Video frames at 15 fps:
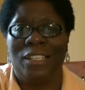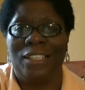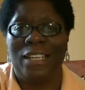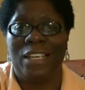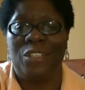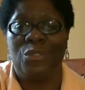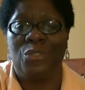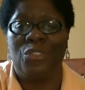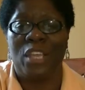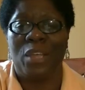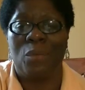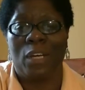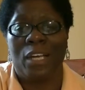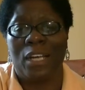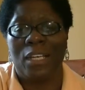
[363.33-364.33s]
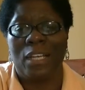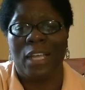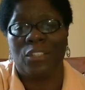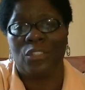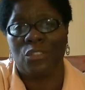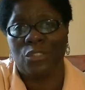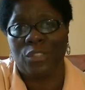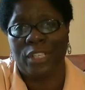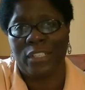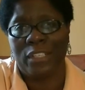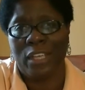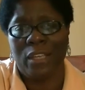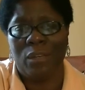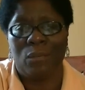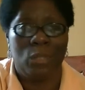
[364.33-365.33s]
Now you say, what kind of action should I
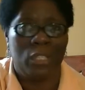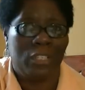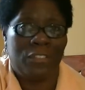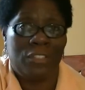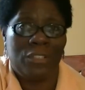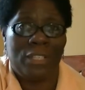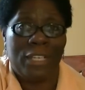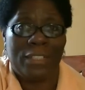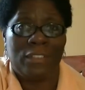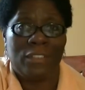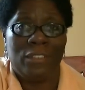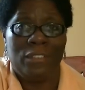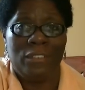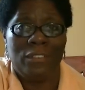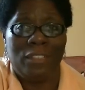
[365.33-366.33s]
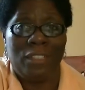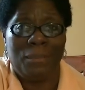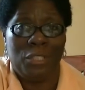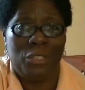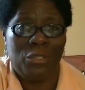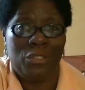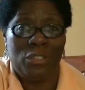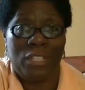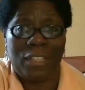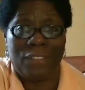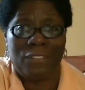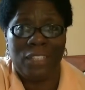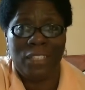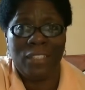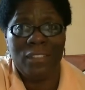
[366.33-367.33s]
take? Whatever you like to do. I mean, do you
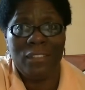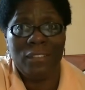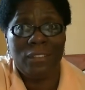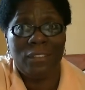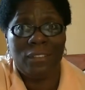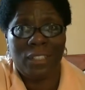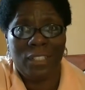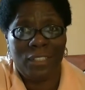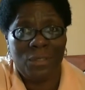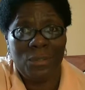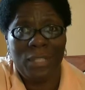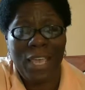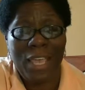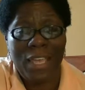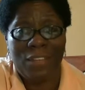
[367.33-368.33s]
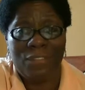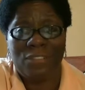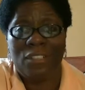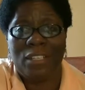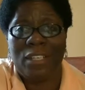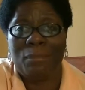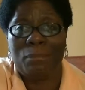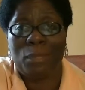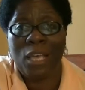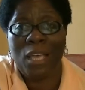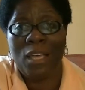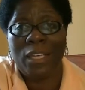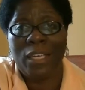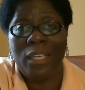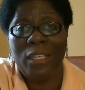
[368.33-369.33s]
like videos? Then do that. If you like
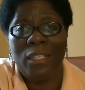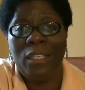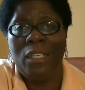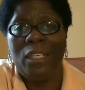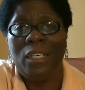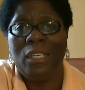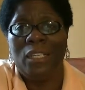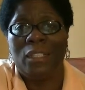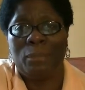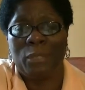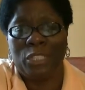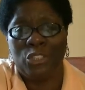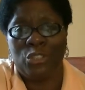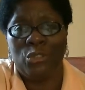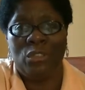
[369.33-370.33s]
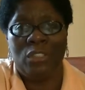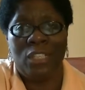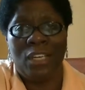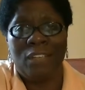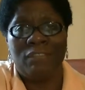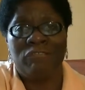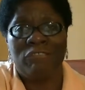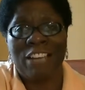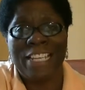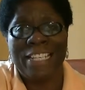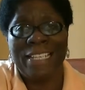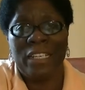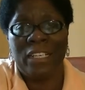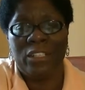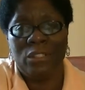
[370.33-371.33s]
blogging, because you love
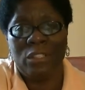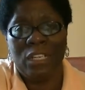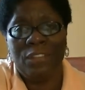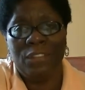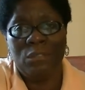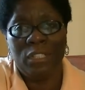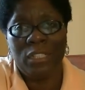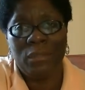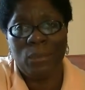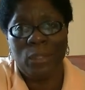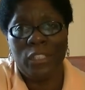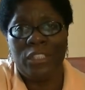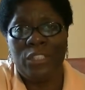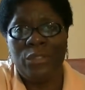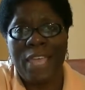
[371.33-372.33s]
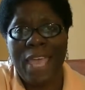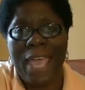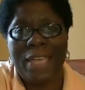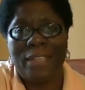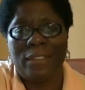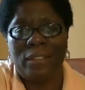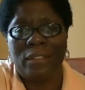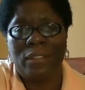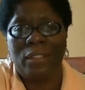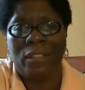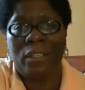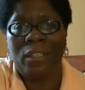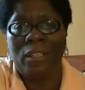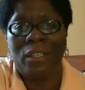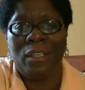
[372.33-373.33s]
writing and you love the written word, do that.
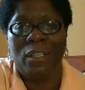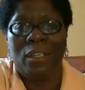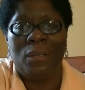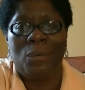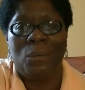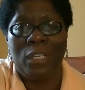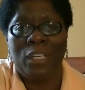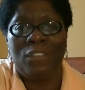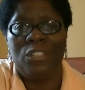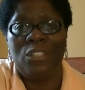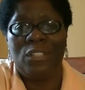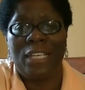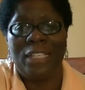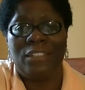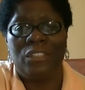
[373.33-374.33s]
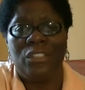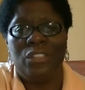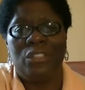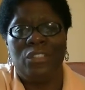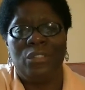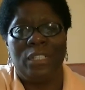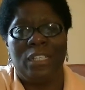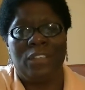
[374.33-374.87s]
Whatever you like to do, do it.